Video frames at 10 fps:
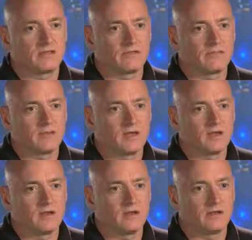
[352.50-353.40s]

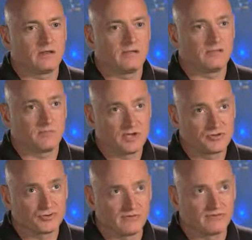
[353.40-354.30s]
the
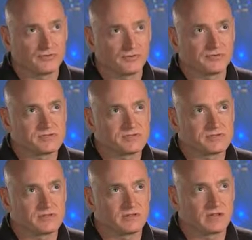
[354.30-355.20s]
major
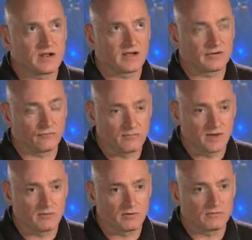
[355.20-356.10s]
influence that I can
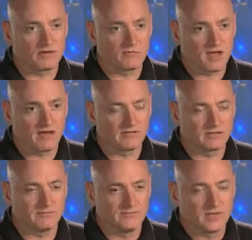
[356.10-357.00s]
remember them
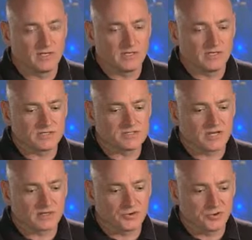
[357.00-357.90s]
having is
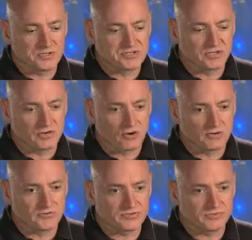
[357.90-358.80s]
that they always
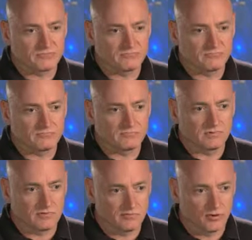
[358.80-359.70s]
encouraged
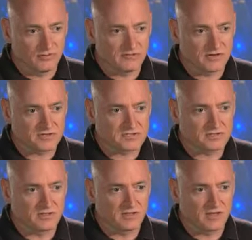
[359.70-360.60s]
the both of
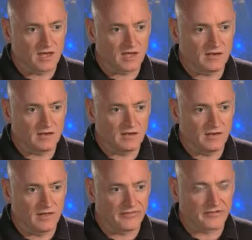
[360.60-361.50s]
us that
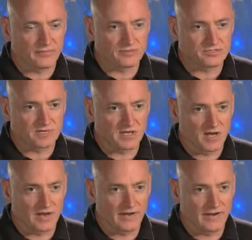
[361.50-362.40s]
nothing was
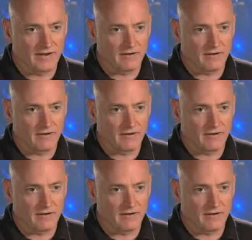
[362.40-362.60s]
beyond